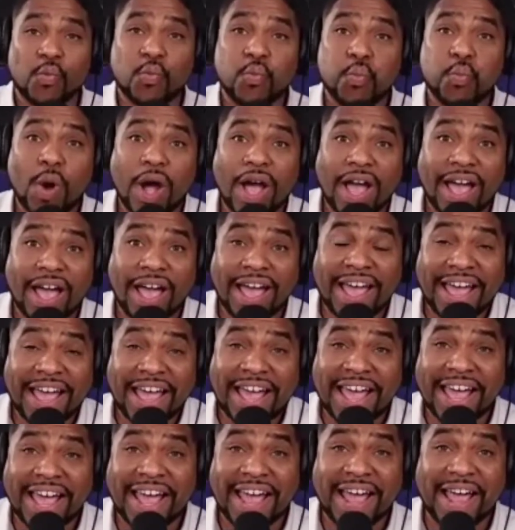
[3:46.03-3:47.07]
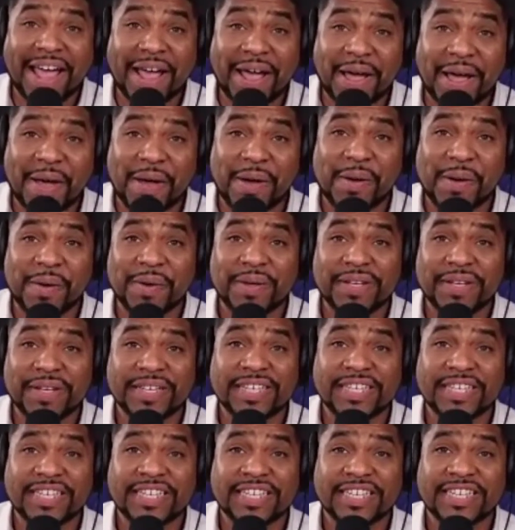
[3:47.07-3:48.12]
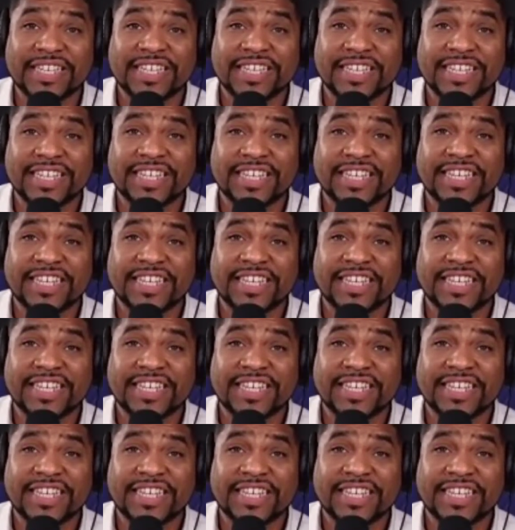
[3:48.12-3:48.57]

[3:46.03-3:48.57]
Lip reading: So this is a blessing, man.